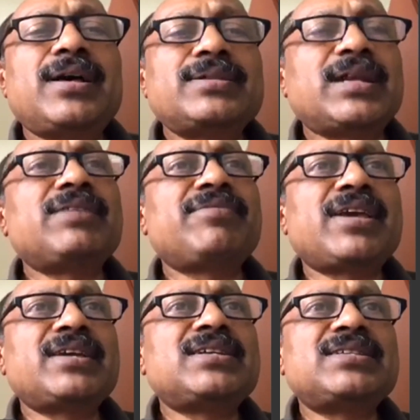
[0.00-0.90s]

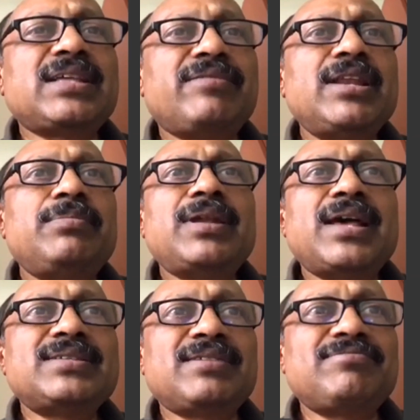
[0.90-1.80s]
certifications available
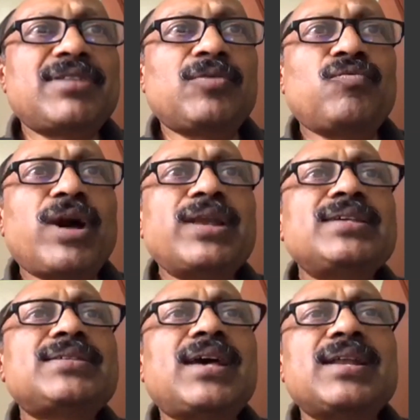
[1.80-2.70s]
as of now. One
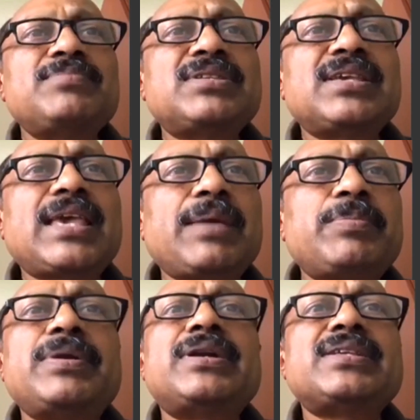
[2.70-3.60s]
is RMC
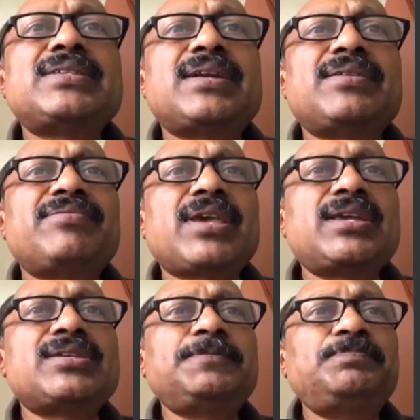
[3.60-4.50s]
capability
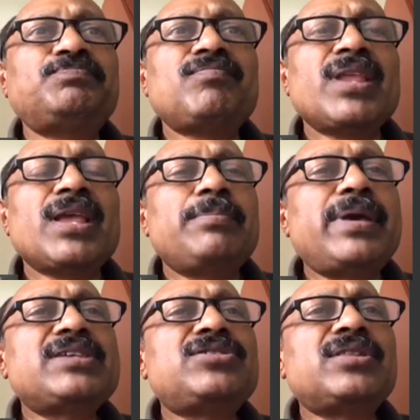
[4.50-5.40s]
certification
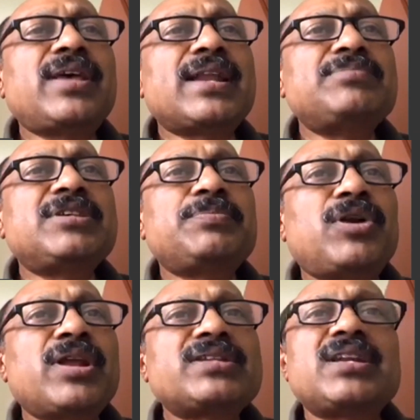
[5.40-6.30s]
based on the RMC
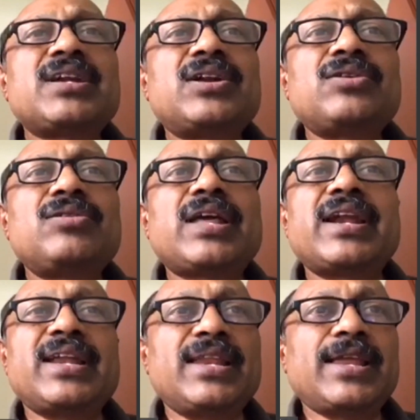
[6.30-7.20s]
production control
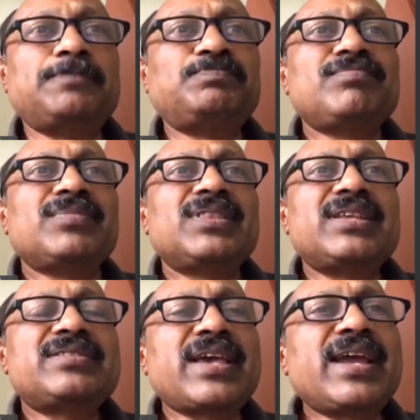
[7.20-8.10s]
criteria.
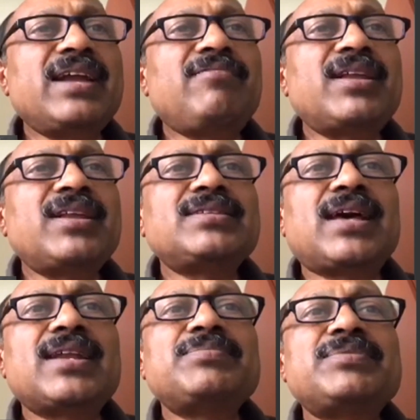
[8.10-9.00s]
The second one is
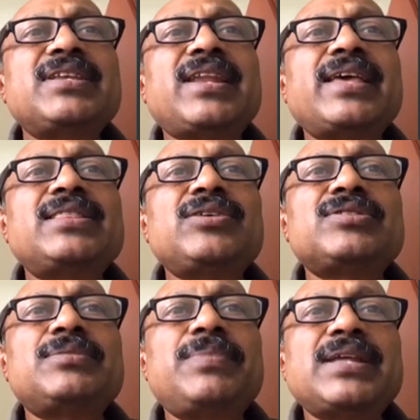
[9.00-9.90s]
RMC
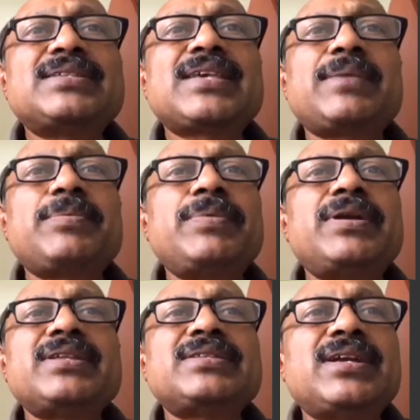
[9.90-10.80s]
9000 plus
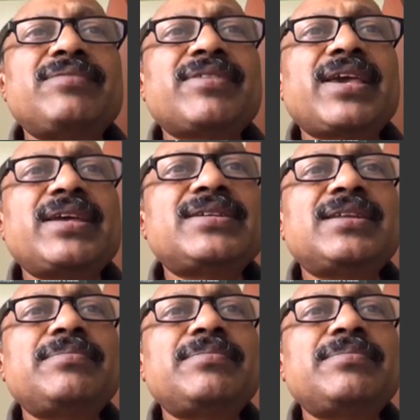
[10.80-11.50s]
capability certification